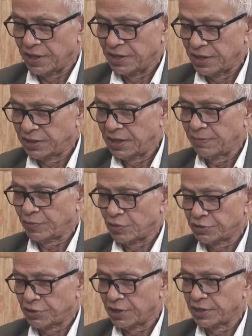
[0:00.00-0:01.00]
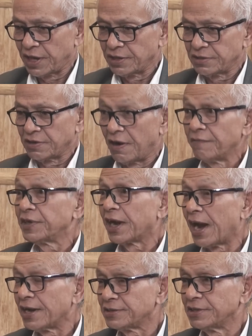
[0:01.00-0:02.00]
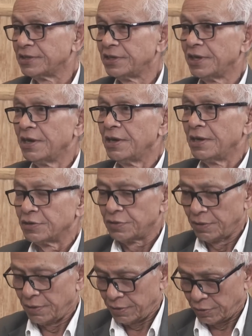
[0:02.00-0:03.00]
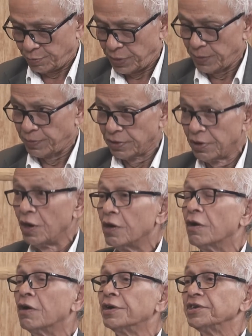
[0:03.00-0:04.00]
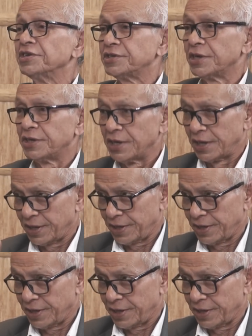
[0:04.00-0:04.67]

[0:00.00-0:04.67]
native cultural dance of the Khasi people on Easter Day.